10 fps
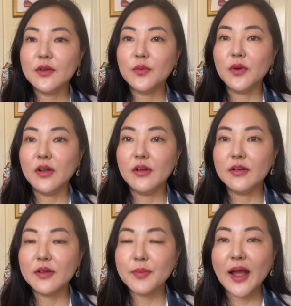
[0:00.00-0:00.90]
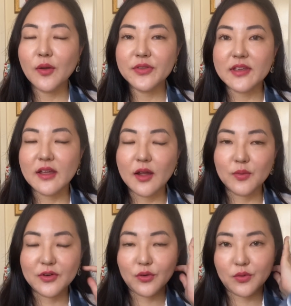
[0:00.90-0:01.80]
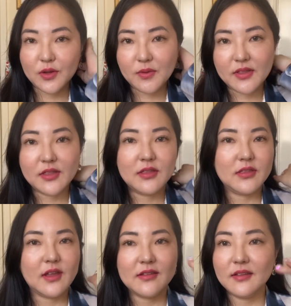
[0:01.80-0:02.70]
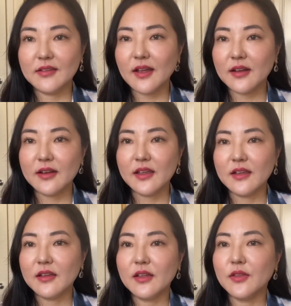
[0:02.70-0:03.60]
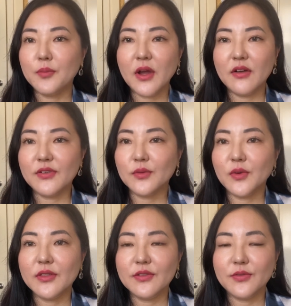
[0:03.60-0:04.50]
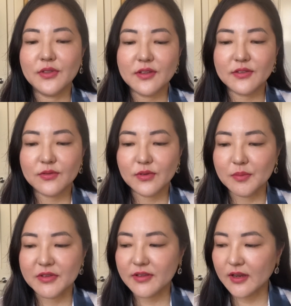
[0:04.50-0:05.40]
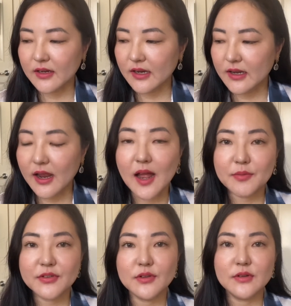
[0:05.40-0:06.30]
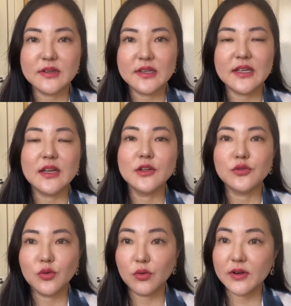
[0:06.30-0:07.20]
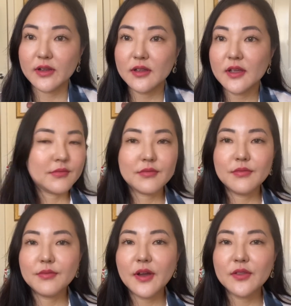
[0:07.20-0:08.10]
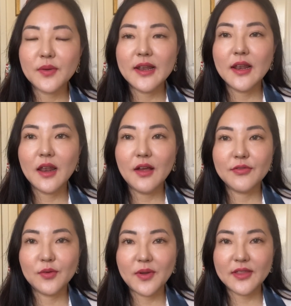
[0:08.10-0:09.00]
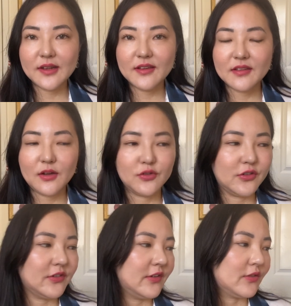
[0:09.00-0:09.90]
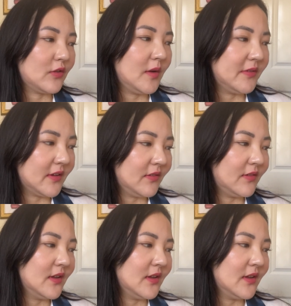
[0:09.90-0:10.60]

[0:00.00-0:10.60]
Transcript: Well, pouty I would agree with. That's exactly the perfect word for this lipstick and I absolutely adore it. By the way, I love the way that Lisa Eldridge describes stuff.